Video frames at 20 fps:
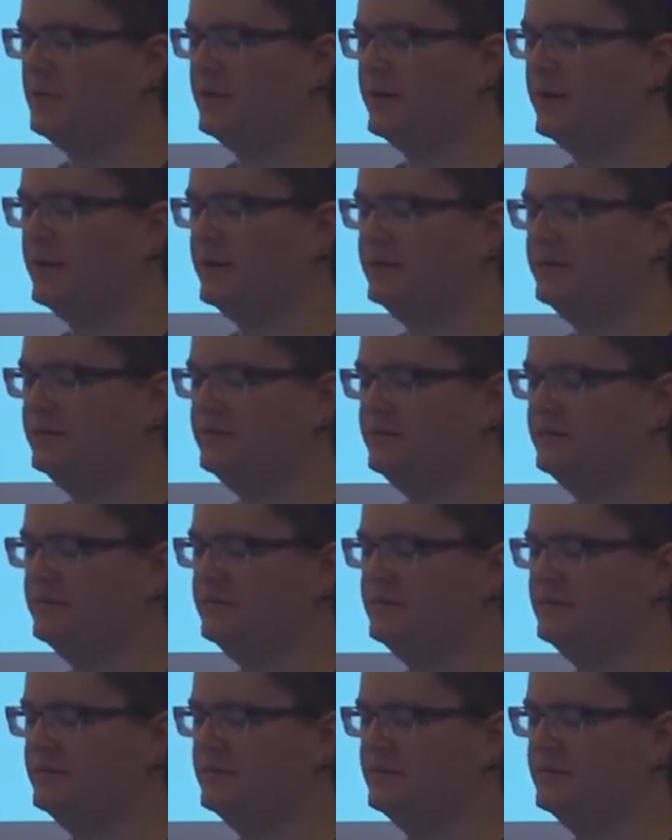but
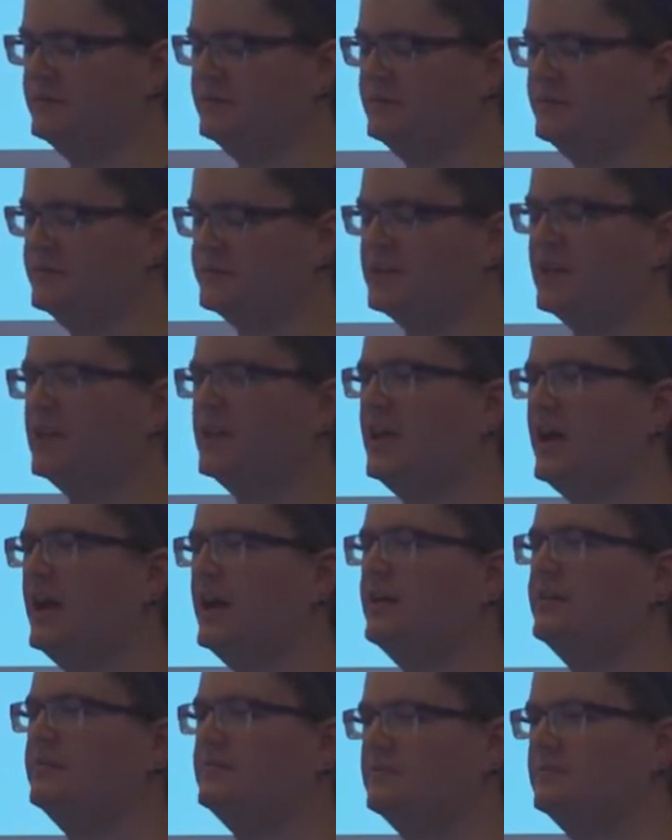just a
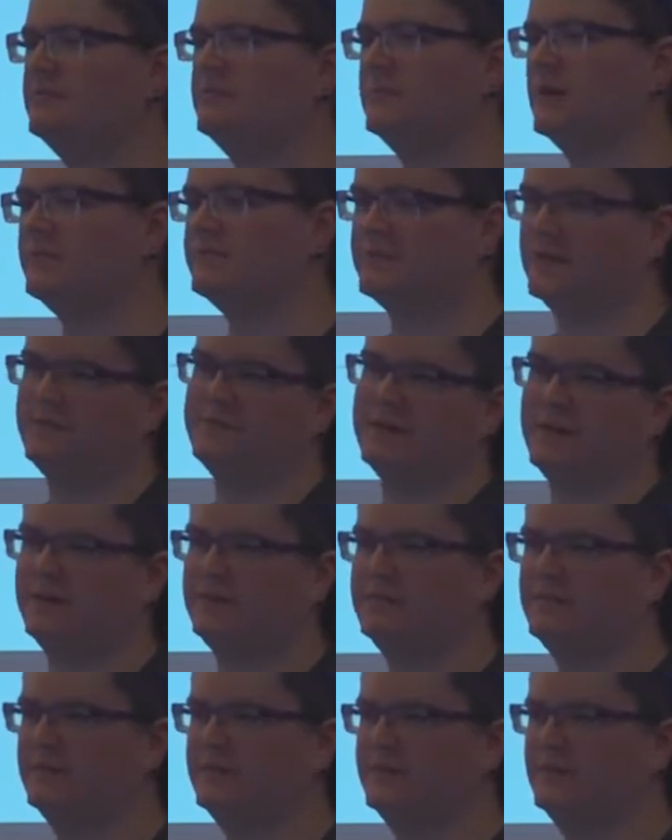lot of stuff there.
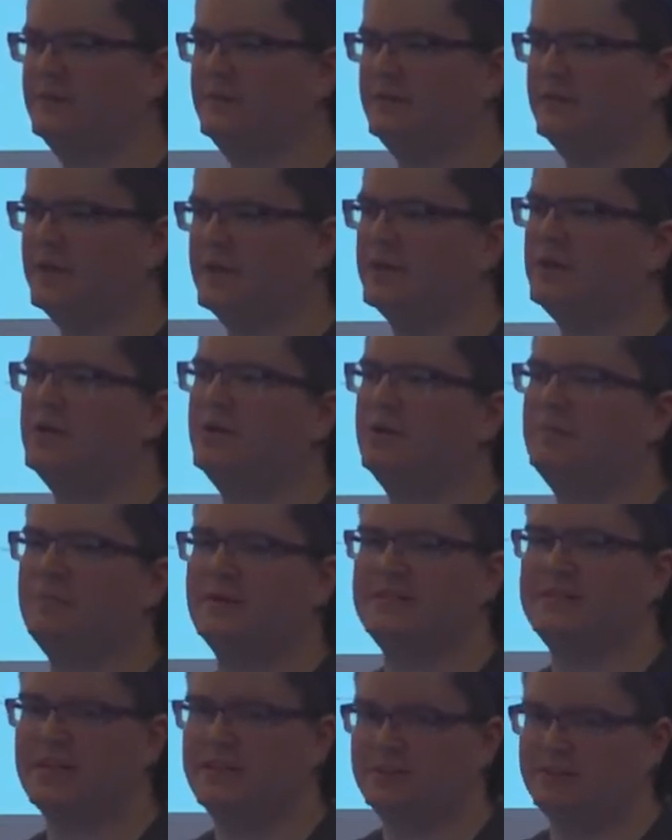It could
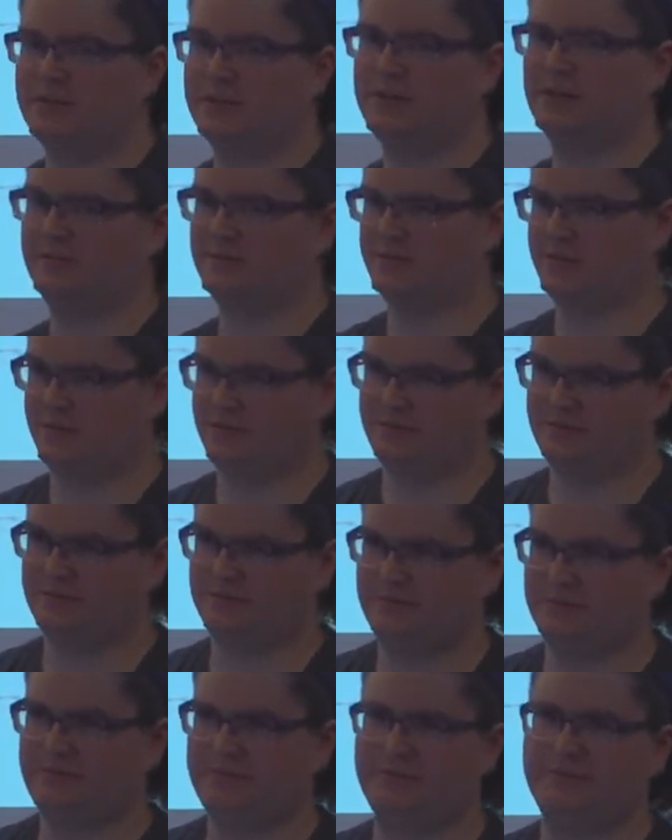potentially end up slow.
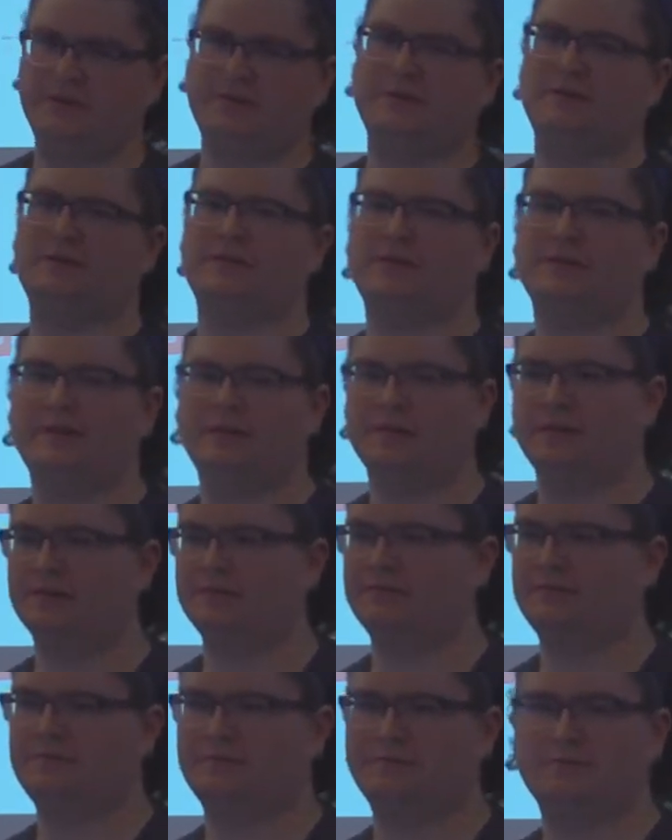
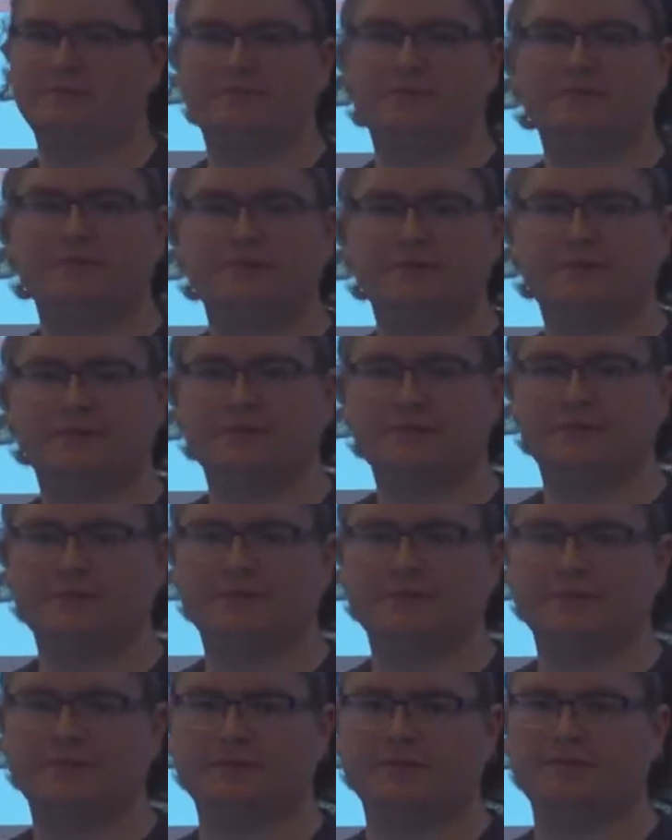Is
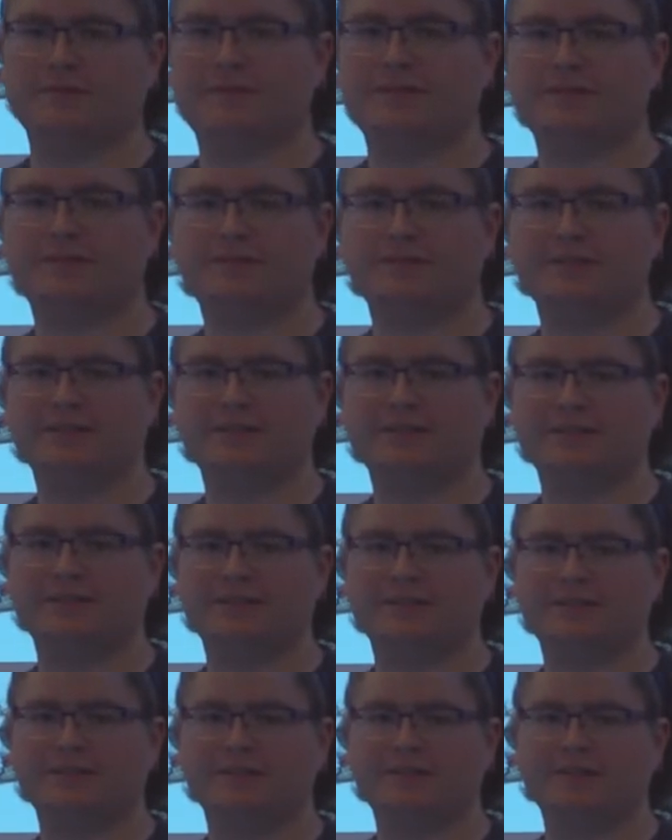I'm sorry? More
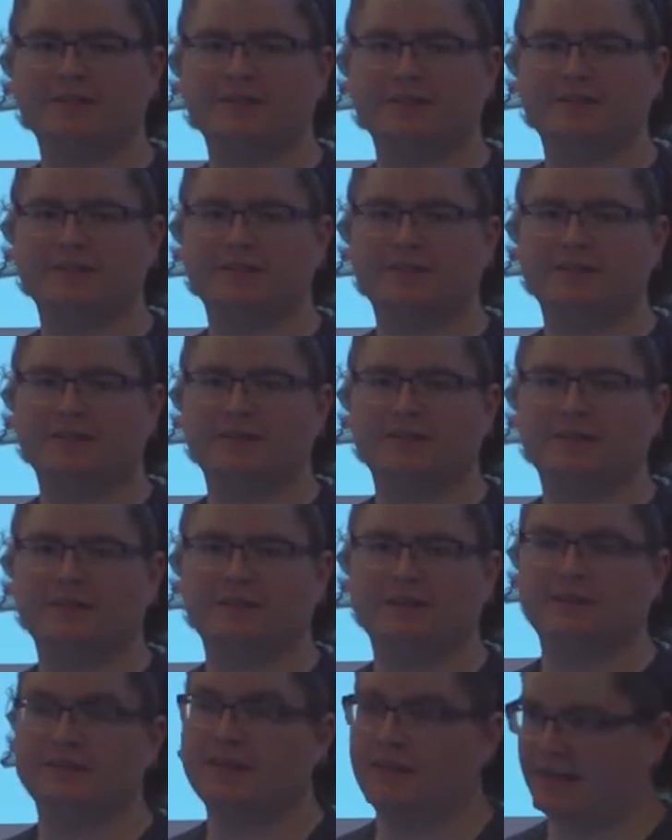stuff than you
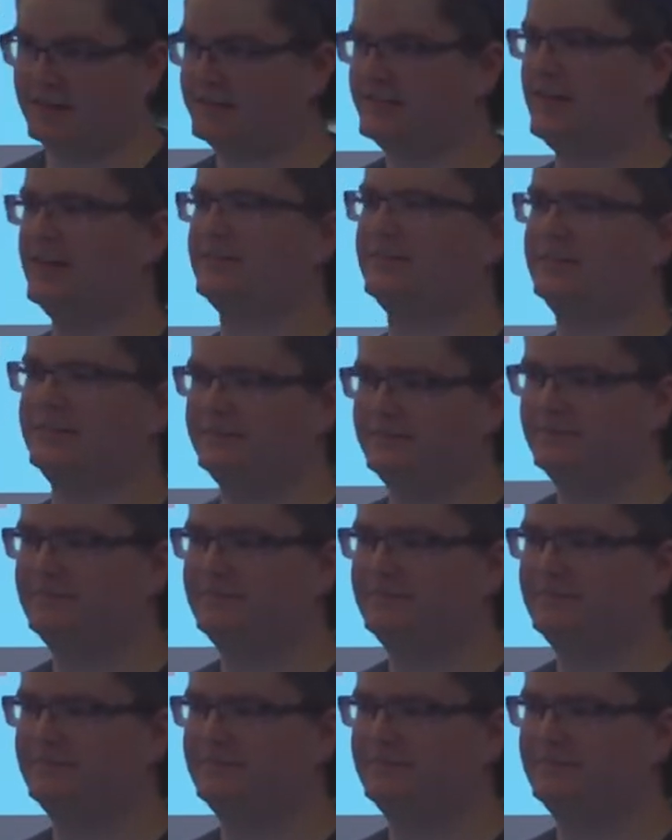need. Yeah, exactly.